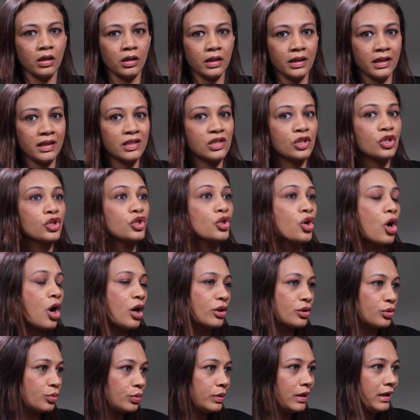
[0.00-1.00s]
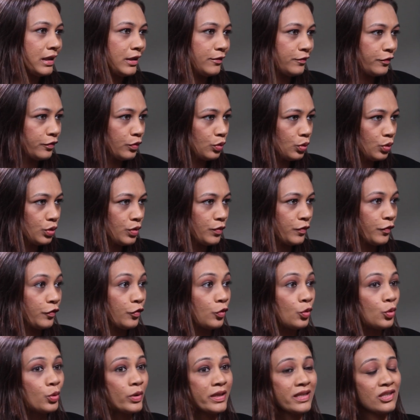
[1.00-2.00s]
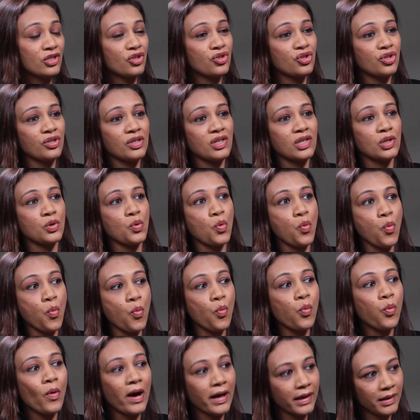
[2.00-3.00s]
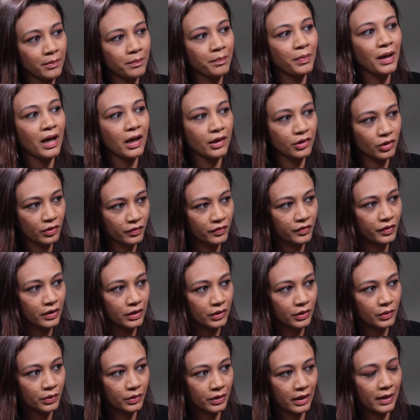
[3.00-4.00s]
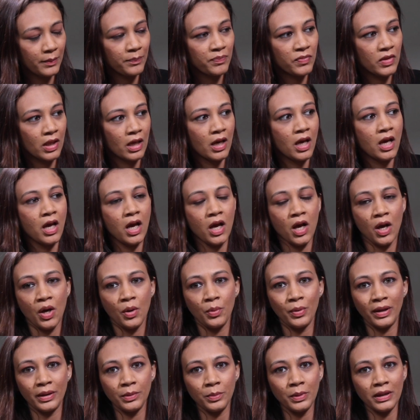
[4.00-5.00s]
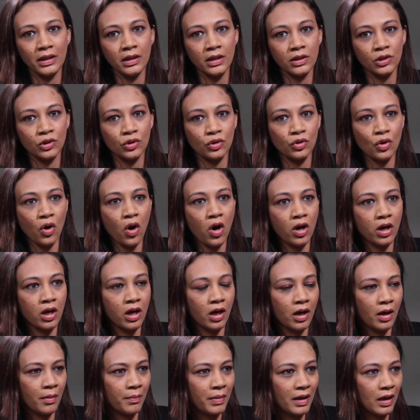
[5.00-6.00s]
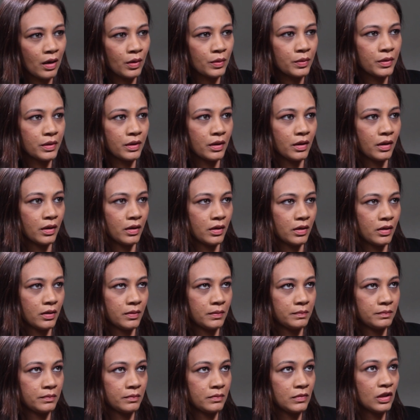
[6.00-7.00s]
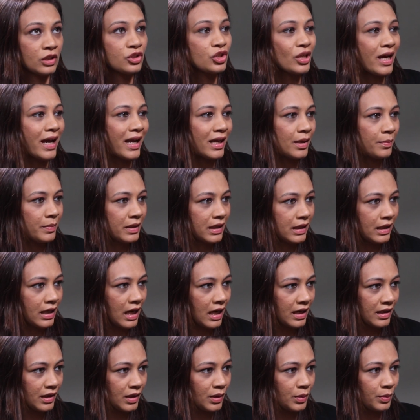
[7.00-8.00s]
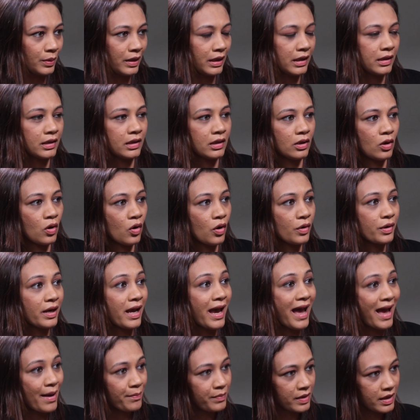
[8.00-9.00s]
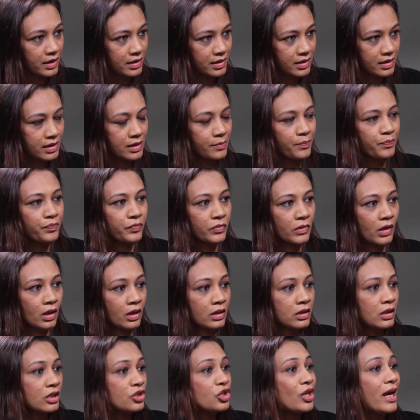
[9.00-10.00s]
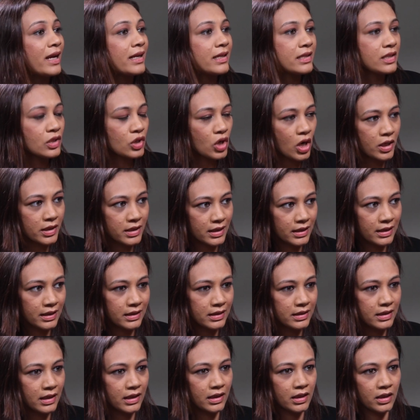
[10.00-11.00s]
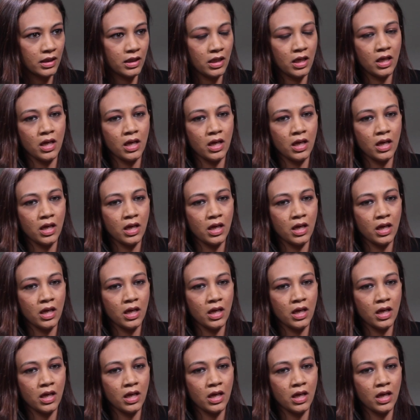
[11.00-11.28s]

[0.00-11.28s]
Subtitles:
It's not only food is just one part of it. Okay. When we talk about the child being underweight or habits, the child is not eating,